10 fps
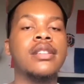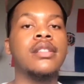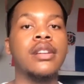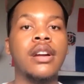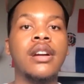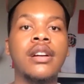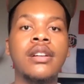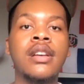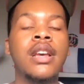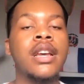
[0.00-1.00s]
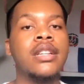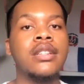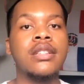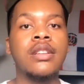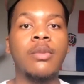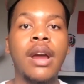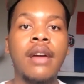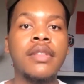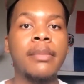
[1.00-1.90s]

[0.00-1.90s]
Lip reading: If the girl is just right off the